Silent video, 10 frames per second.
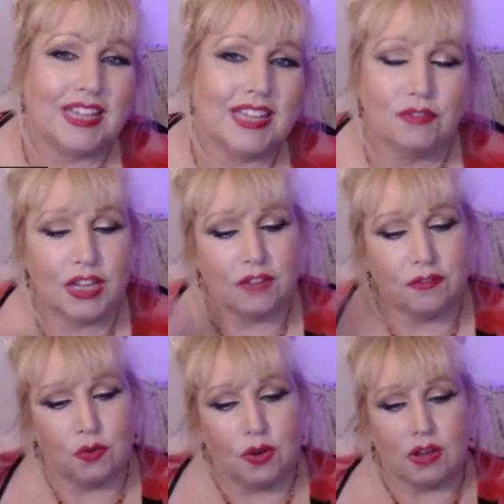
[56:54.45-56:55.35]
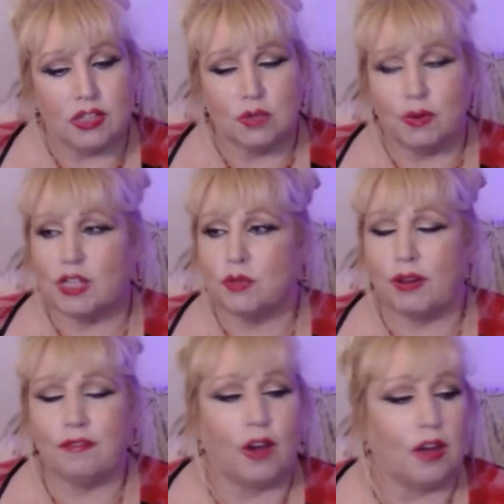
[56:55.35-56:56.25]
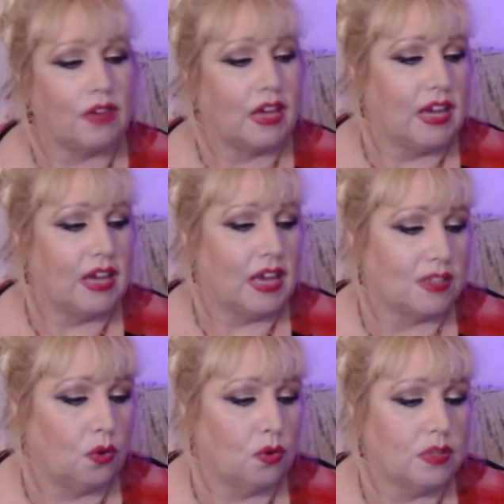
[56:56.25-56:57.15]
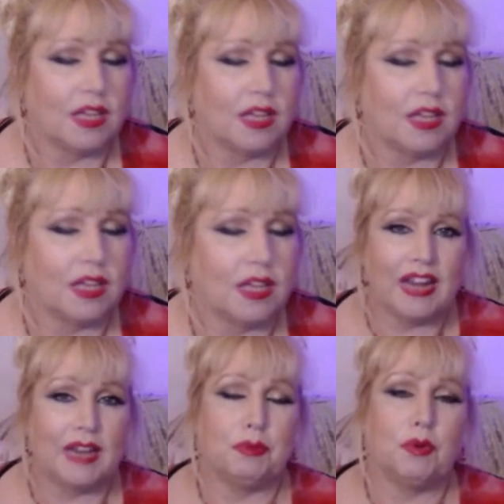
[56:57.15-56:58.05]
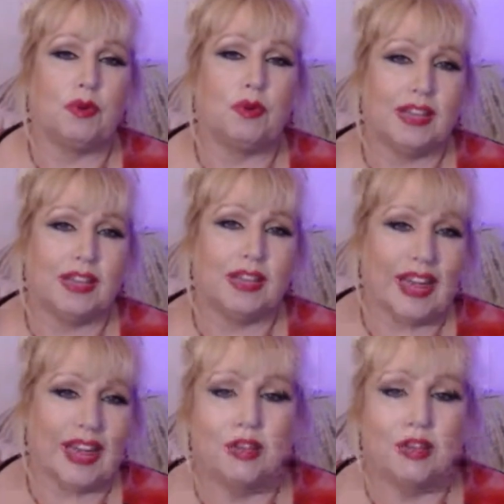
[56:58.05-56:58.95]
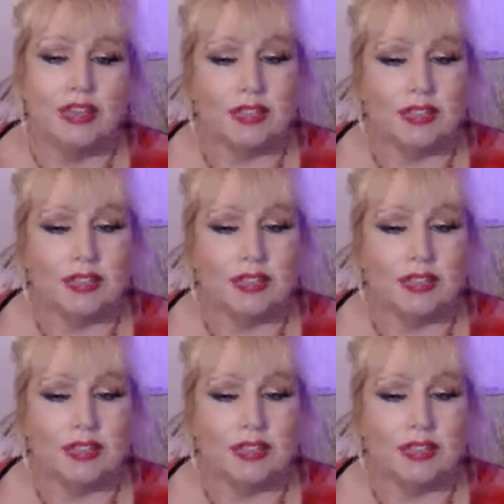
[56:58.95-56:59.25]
The yearly forecast 2025 is also available now.